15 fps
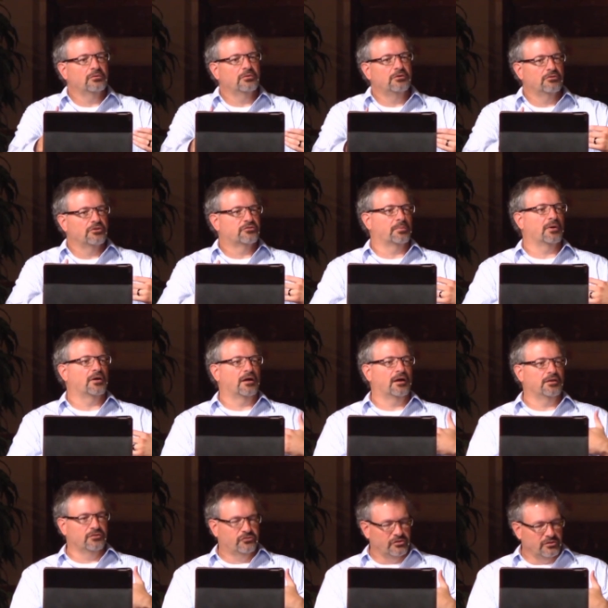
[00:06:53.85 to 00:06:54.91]
would respond,
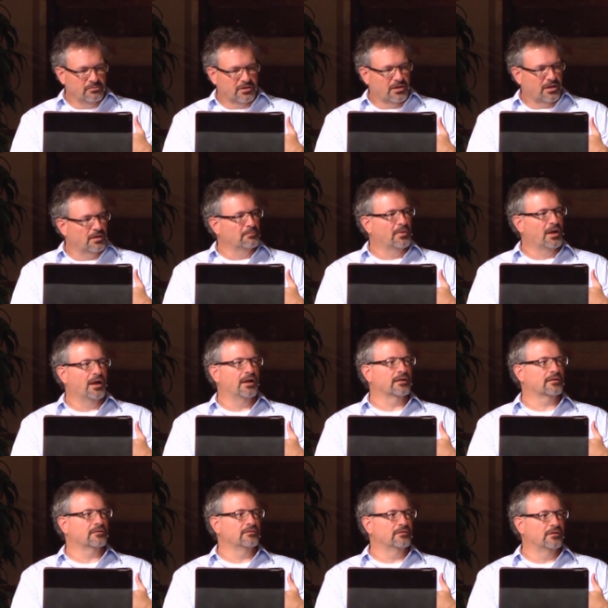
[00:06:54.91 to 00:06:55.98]
and she would come back.
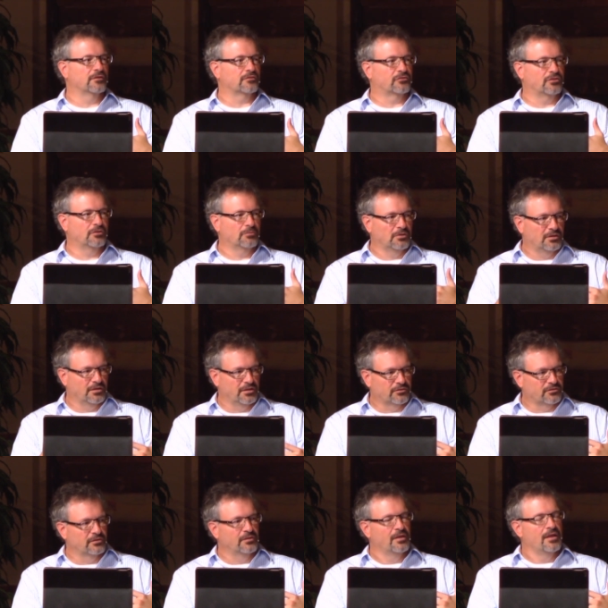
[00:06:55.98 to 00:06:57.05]
You know, she would
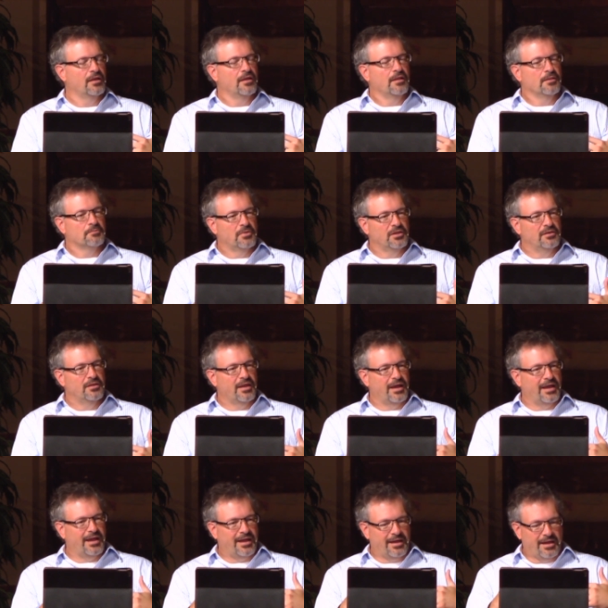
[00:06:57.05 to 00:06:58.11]
listen, but
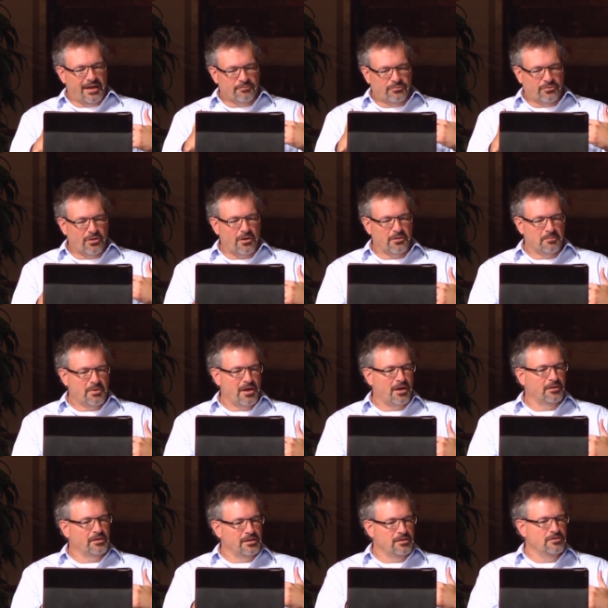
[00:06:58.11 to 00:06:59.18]
I've thought
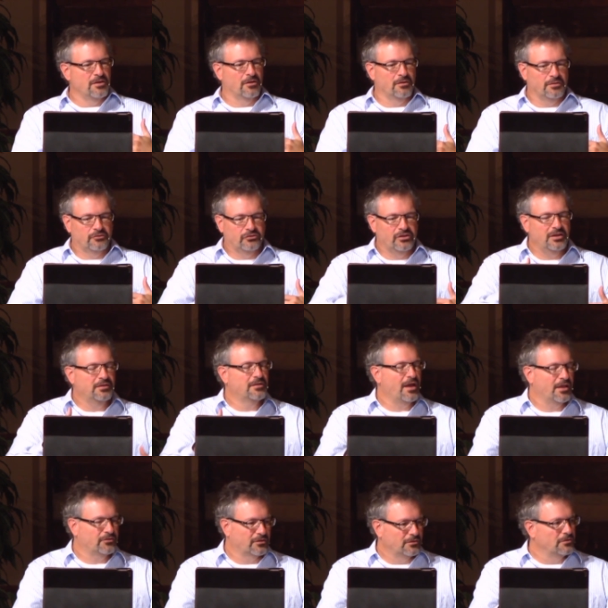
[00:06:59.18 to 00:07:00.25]
about, you know, if she
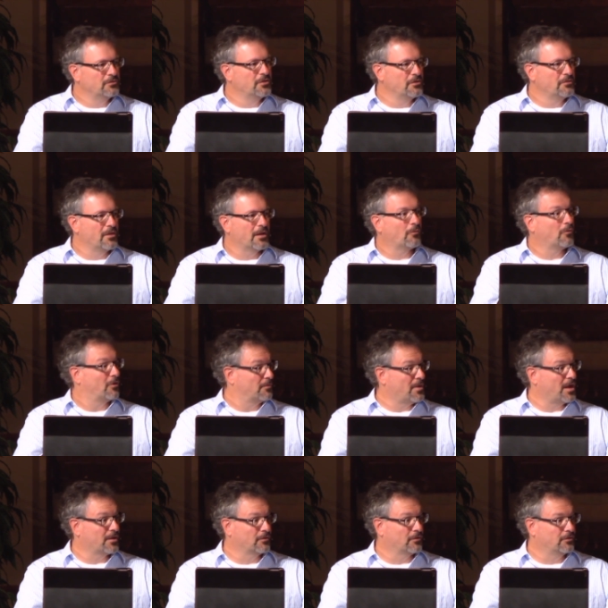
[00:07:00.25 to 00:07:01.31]
doesn't do that, what am
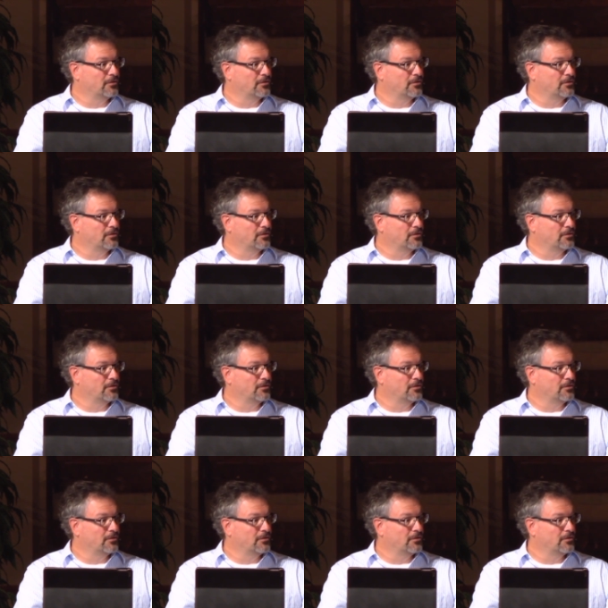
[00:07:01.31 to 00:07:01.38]
I going to